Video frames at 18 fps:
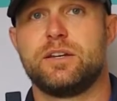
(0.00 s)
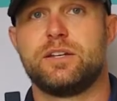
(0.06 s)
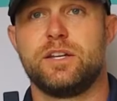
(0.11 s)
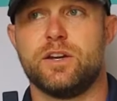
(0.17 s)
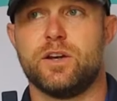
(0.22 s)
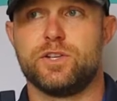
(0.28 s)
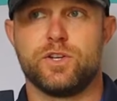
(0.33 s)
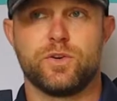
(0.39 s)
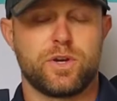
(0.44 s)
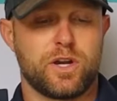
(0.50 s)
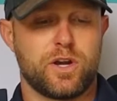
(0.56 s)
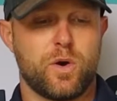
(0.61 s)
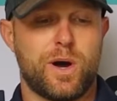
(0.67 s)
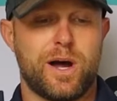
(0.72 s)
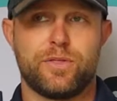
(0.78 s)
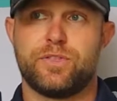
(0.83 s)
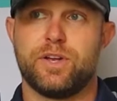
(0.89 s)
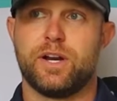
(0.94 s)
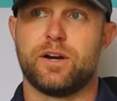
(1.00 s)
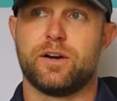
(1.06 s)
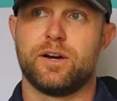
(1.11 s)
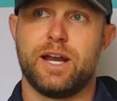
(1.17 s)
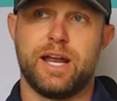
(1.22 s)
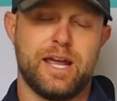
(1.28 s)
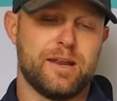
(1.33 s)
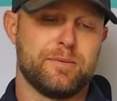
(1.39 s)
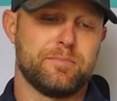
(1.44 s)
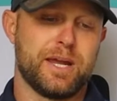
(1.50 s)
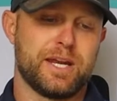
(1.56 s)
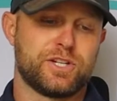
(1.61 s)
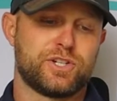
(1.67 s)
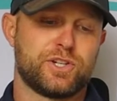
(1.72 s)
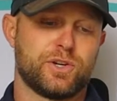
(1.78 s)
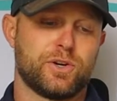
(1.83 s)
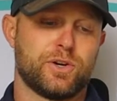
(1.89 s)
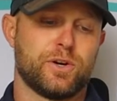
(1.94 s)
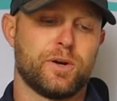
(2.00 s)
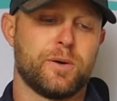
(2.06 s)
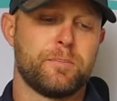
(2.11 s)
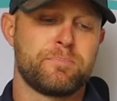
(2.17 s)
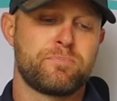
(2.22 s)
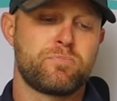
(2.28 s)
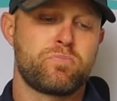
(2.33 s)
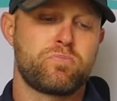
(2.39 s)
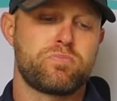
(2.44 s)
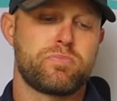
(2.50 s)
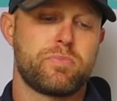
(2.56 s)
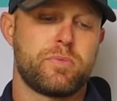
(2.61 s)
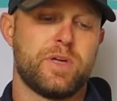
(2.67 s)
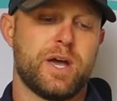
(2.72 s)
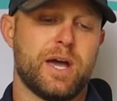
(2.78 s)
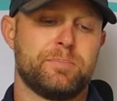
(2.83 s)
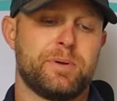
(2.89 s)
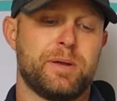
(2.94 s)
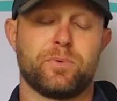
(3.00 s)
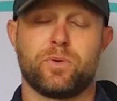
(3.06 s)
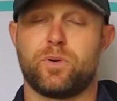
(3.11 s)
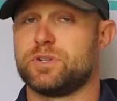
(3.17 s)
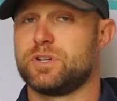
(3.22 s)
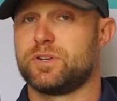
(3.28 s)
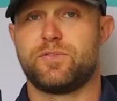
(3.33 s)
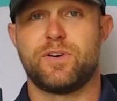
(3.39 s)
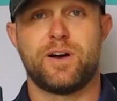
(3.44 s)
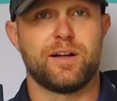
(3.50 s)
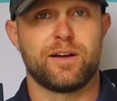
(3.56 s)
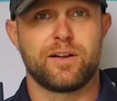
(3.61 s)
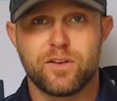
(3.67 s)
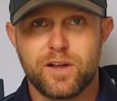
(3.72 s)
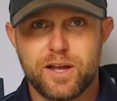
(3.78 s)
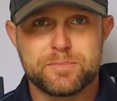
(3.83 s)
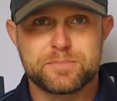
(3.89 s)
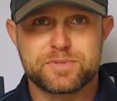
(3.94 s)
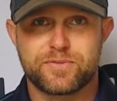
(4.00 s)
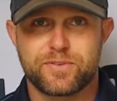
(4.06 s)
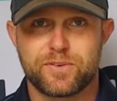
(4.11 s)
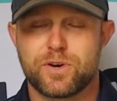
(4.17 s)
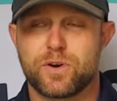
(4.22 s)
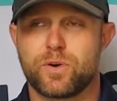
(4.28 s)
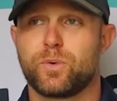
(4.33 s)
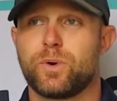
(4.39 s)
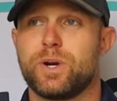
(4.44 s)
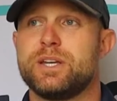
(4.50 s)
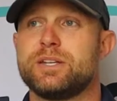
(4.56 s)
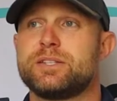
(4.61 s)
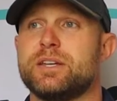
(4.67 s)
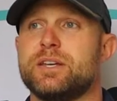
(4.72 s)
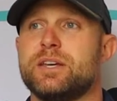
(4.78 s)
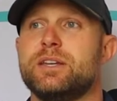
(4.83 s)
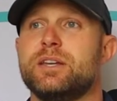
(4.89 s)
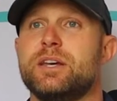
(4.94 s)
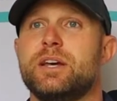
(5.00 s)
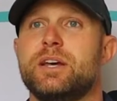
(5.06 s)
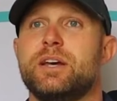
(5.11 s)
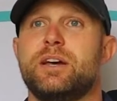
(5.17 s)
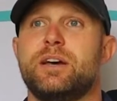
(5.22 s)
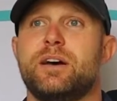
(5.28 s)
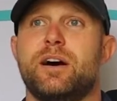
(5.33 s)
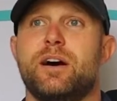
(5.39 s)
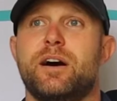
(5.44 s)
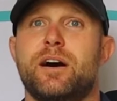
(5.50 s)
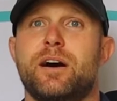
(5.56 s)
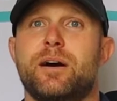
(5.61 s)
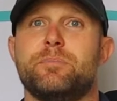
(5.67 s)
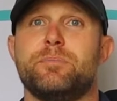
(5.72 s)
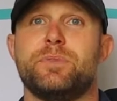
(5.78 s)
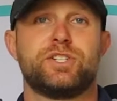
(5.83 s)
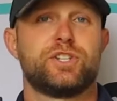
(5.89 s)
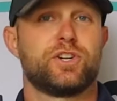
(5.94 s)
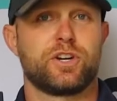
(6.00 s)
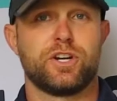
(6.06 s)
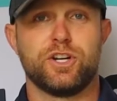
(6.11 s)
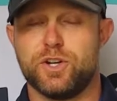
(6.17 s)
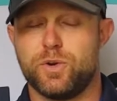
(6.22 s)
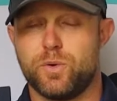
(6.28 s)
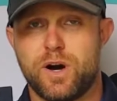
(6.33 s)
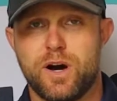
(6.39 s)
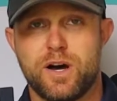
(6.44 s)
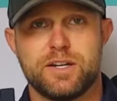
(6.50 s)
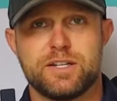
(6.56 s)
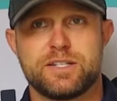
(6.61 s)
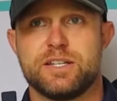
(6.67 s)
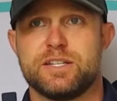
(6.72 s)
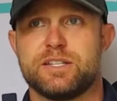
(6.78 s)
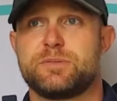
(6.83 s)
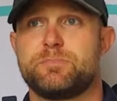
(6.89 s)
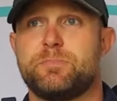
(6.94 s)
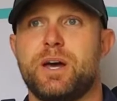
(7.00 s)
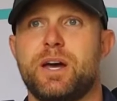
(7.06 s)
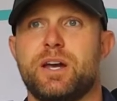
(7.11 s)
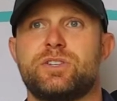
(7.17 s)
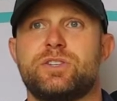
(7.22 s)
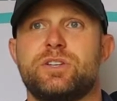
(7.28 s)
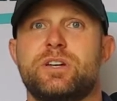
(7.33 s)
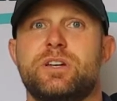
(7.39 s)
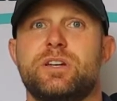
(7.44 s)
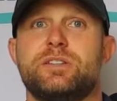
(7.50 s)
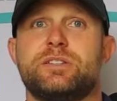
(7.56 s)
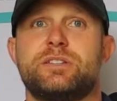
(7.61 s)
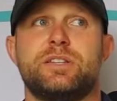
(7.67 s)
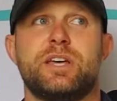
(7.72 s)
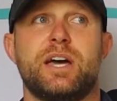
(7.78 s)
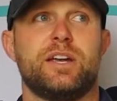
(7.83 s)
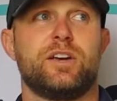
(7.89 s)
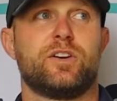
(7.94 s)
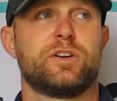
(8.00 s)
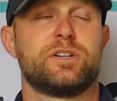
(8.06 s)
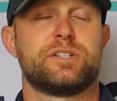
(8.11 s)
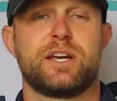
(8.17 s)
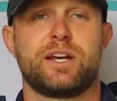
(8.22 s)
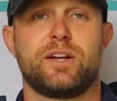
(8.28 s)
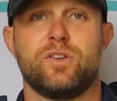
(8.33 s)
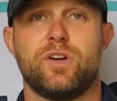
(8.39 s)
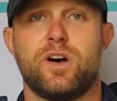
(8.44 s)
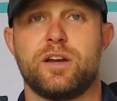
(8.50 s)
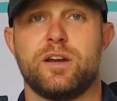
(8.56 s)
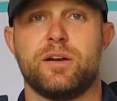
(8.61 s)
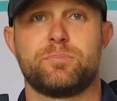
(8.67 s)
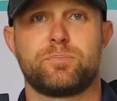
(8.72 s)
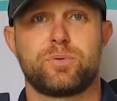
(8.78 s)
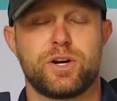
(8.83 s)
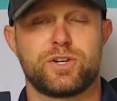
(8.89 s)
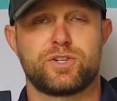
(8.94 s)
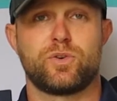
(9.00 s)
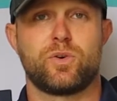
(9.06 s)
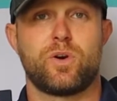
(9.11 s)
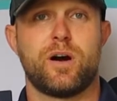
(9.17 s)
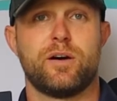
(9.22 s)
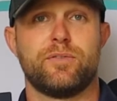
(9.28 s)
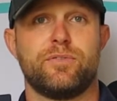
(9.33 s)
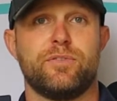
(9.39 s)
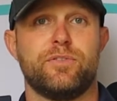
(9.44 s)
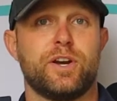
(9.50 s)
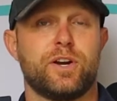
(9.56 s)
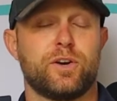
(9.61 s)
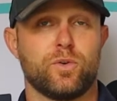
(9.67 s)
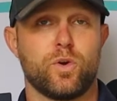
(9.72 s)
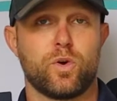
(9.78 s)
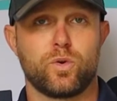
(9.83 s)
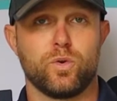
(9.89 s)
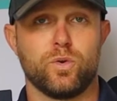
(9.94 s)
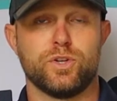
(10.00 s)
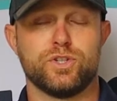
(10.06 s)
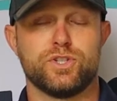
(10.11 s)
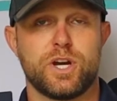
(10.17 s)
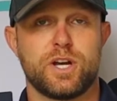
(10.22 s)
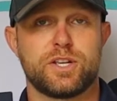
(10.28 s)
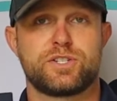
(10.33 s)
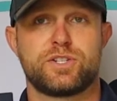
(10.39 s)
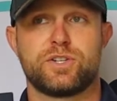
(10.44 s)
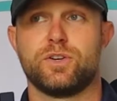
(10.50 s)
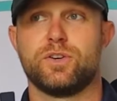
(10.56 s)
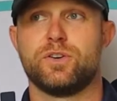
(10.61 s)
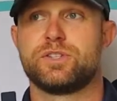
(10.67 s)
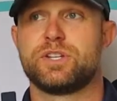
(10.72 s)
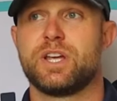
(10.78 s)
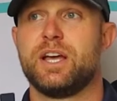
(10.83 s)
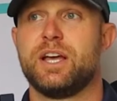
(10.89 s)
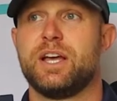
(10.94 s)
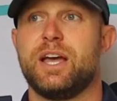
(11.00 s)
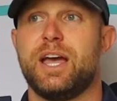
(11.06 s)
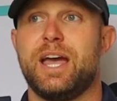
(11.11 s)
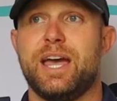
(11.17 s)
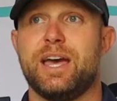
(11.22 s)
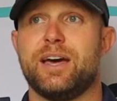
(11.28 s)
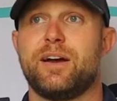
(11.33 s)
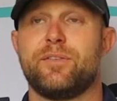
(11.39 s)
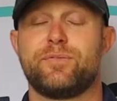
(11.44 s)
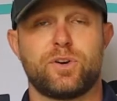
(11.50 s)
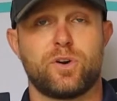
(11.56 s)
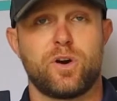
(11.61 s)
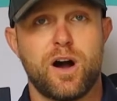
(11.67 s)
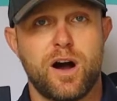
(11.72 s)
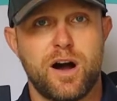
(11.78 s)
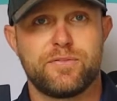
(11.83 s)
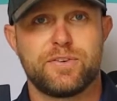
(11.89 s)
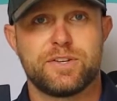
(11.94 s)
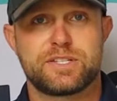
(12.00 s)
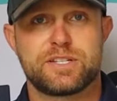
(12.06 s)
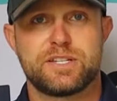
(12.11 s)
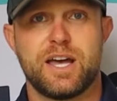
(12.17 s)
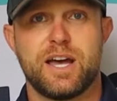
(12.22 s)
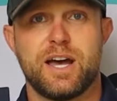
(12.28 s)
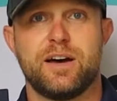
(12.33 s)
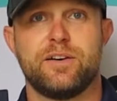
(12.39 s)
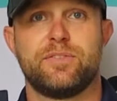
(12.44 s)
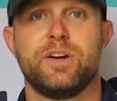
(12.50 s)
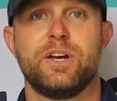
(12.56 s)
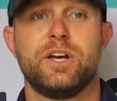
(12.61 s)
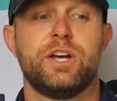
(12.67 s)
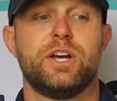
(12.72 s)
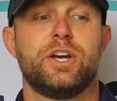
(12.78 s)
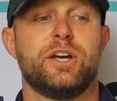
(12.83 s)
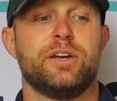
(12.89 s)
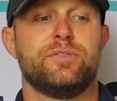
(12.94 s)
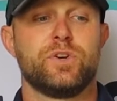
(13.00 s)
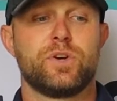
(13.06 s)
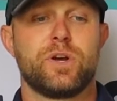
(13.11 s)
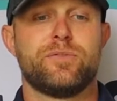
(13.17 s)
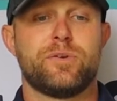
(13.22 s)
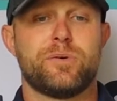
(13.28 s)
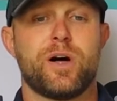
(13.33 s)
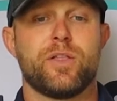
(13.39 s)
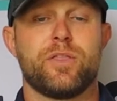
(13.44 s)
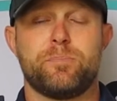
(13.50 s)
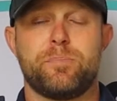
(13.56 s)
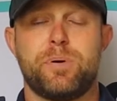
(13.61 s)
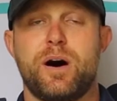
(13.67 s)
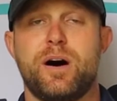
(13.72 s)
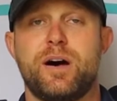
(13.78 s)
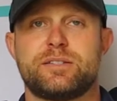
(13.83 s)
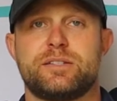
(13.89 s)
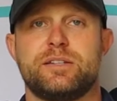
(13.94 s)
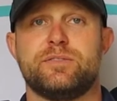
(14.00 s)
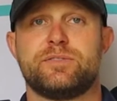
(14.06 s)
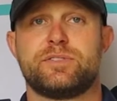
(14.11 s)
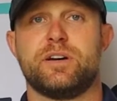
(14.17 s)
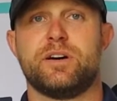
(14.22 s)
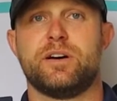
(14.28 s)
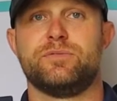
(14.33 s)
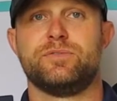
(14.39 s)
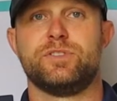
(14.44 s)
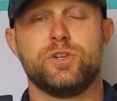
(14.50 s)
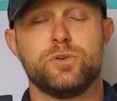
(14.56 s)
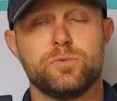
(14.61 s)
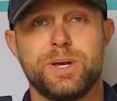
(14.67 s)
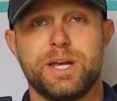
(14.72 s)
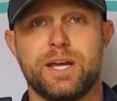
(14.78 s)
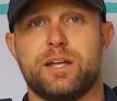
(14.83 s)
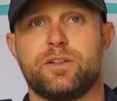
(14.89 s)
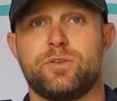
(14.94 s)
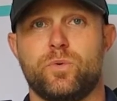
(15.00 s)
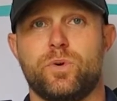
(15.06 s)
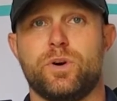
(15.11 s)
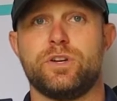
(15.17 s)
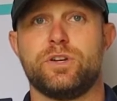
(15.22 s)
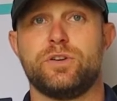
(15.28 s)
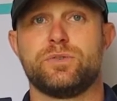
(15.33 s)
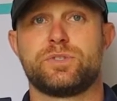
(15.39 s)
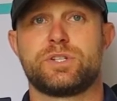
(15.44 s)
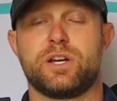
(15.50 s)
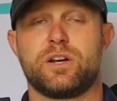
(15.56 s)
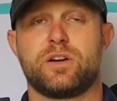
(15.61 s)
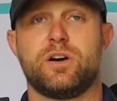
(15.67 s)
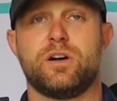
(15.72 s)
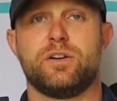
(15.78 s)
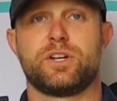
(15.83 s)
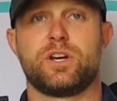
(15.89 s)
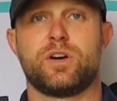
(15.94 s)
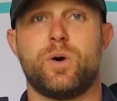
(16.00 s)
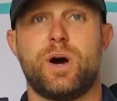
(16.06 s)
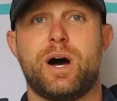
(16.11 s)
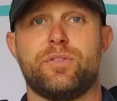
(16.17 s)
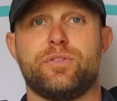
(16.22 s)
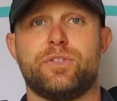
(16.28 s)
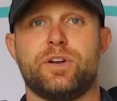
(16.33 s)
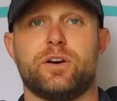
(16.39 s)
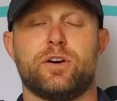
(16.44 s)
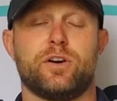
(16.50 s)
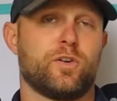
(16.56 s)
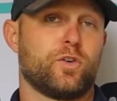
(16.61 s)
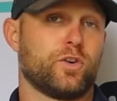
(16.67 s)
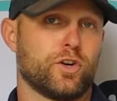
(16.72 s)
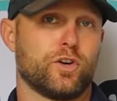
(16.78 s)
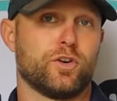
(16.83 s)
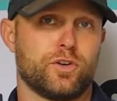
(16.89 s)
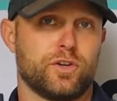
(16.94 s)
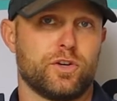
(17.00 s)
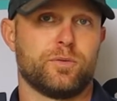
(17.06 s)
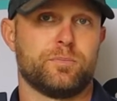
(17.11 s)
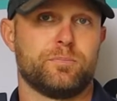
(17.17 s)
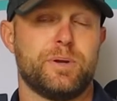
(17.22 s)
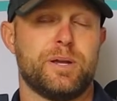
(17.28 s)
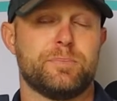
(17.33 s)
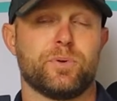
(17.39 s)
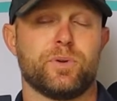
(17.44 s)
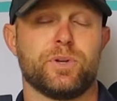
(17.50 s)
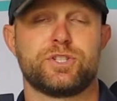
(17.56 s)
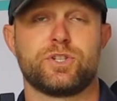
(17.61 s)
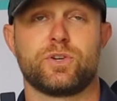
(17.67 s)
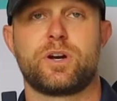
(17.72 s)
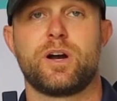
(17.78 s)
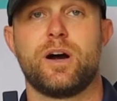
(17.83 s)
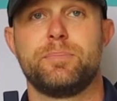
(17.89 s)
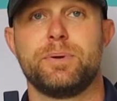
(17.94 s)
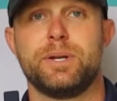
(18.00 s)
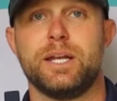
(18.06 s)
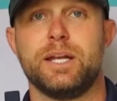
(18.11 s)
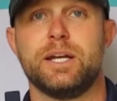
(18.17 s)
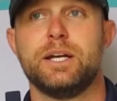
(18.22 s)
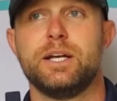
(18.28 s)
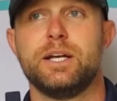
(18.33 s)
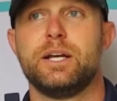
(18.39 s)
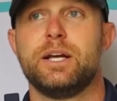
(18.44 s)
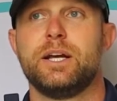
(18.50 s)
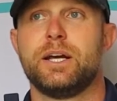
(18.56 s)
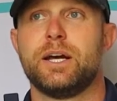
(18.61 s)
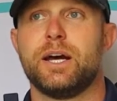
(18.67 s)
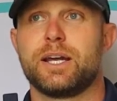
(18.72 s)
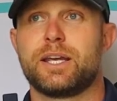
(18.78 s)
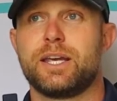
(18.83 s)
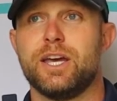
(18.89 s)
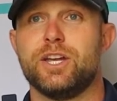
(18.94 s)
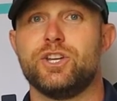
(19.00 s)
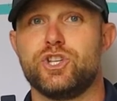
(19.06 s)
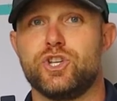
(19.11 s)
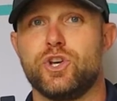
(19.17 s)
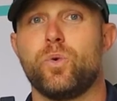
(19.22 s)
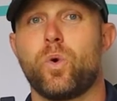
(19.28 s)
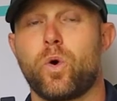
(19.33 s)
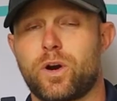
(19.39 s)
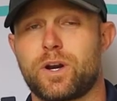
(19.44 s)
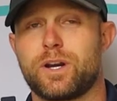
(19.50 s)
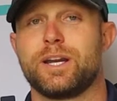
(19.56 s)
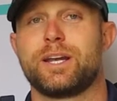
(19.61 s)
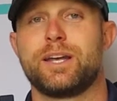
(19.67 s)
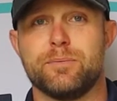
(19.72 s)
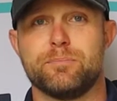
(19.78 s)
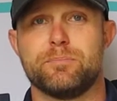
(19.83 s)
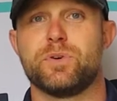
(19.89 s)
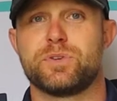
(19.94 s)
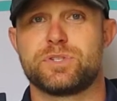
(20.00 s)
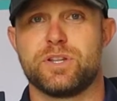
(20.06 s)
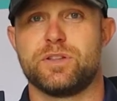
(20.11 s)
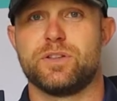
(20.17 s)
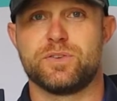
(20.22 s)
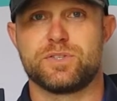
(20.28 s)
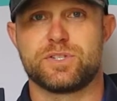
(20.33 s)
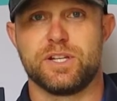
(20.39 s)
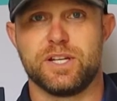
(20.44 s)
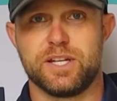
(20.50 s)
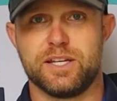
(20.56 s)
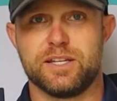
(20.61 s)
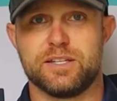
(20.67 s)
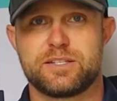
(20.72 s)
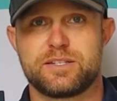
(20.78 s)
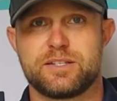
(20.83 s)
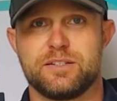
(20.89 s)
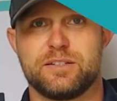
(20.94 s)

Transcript: You can go out there and make sure that people aren't just filing claims for no reason, that you're going to do honest inspections, that you're going to take a lot of pressure off their local adjusters and off their office staff. If you give them all the positives of you being the one who's getting called to go out there, or your people at your company, again, you are going to get most of those leads.